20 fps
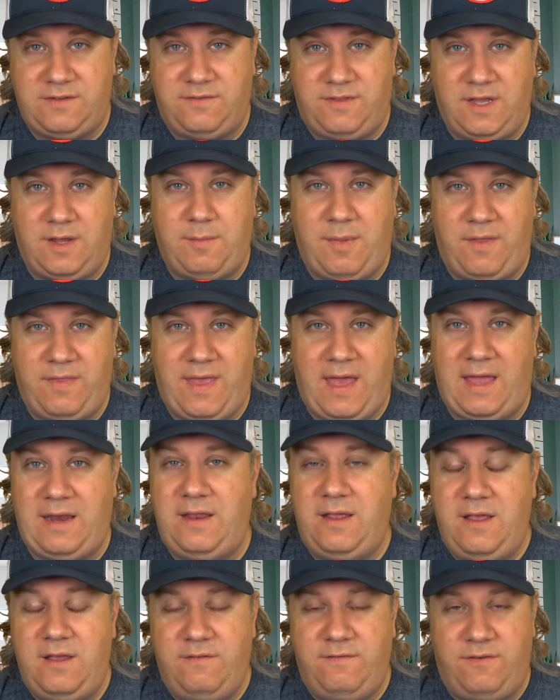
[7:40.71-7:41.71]
Think about that.
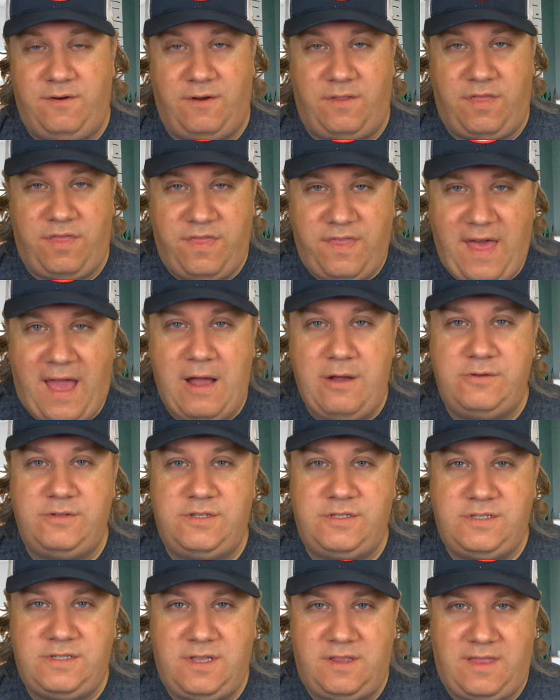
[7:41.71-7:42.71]
For
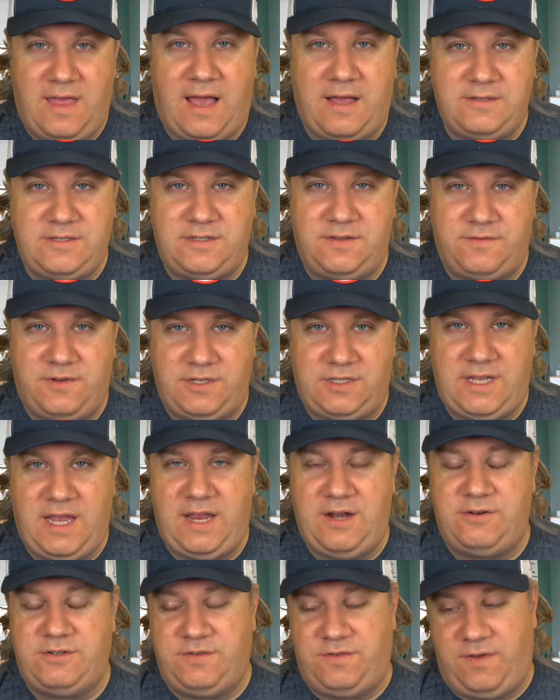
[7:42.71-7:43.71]
thousands and thousands of
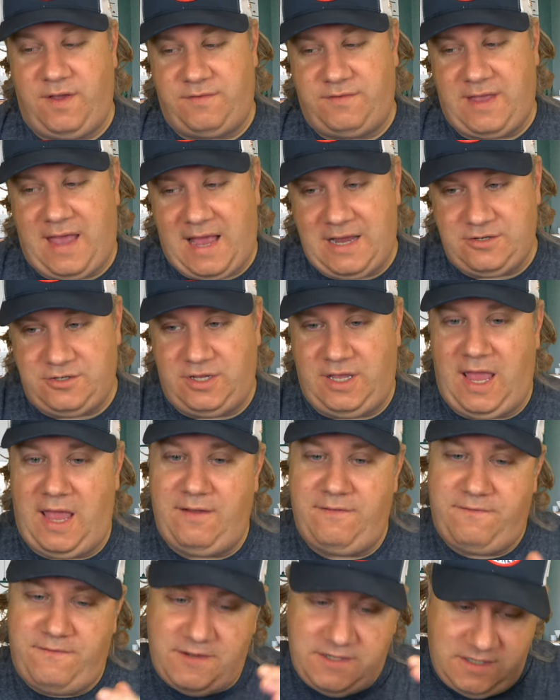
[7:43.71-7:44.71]
containers, if you have to actually
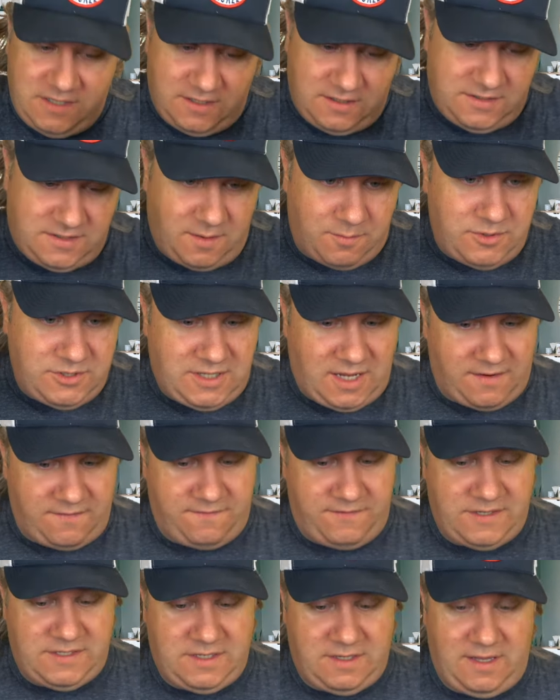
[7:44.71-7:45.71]
physically, someone's got to
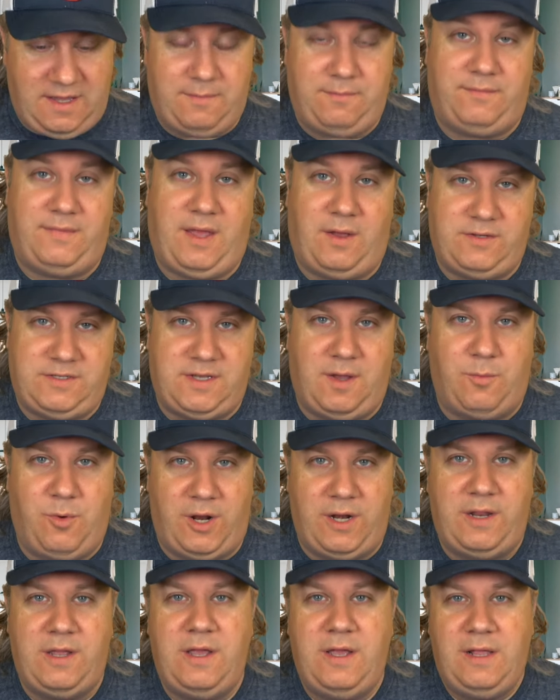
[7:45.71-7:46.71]
physically, not
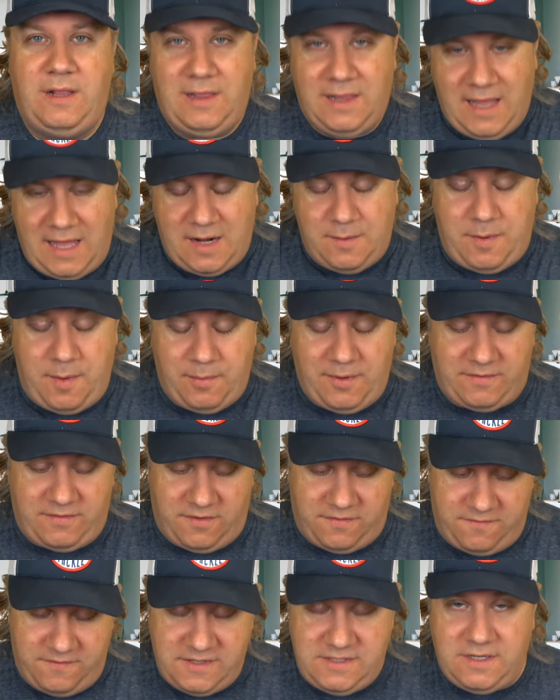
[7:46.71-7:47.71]
someone, a lot of people have to
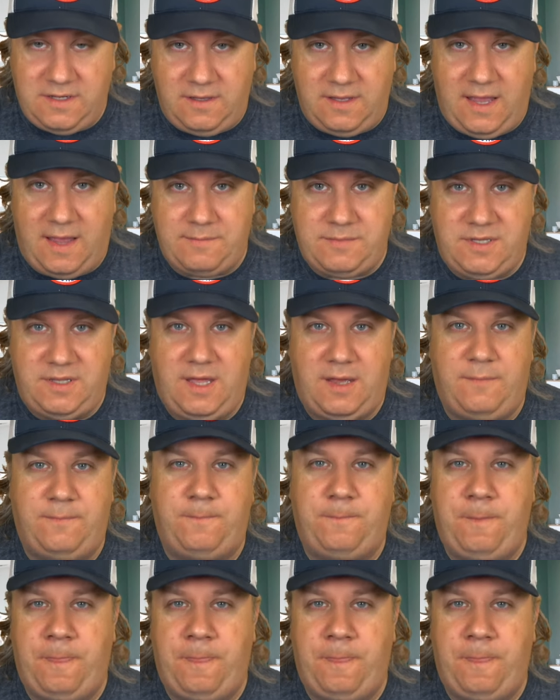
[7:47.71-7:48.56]
physically empty them.